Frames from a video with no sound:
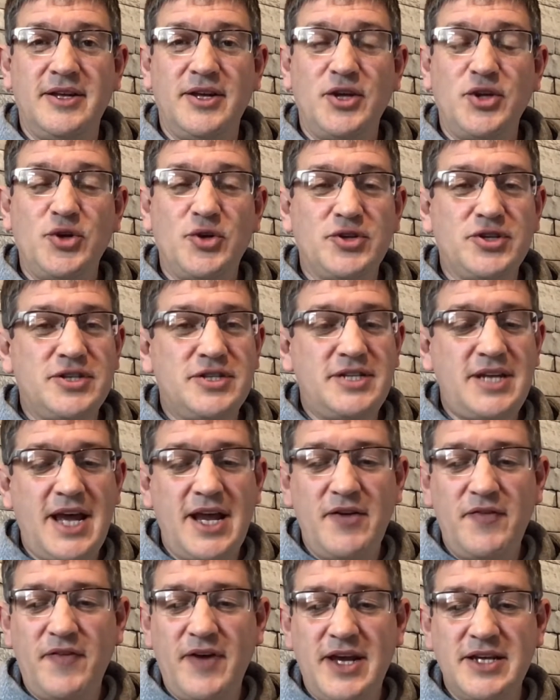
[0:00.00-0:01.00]
Your
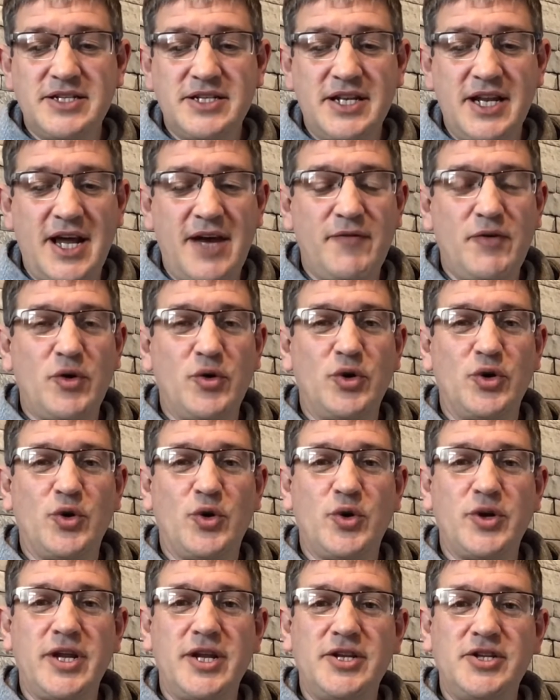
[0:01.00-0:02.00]
steadfast love, O
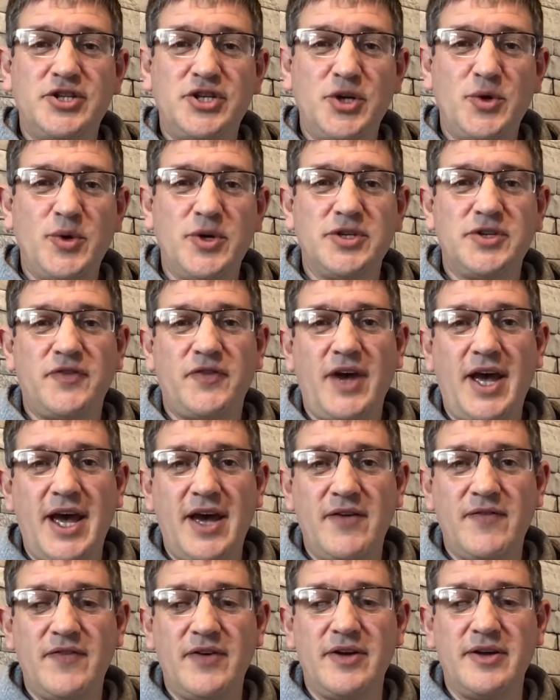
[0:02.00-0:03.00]
Lord, endures
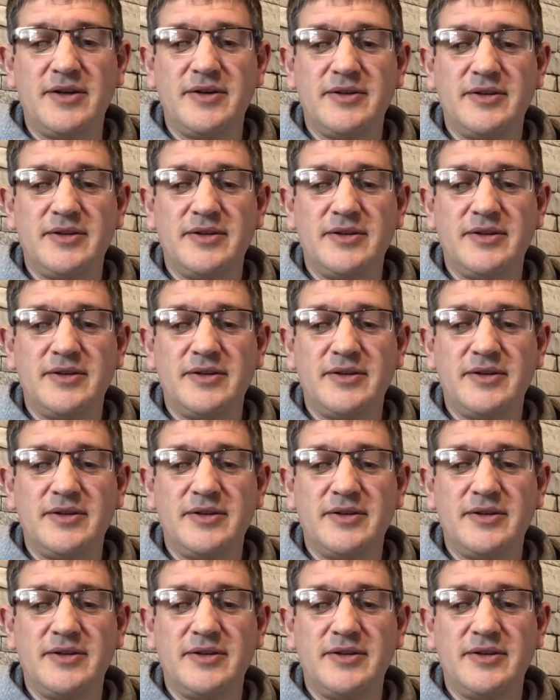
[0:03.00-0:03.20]
forever.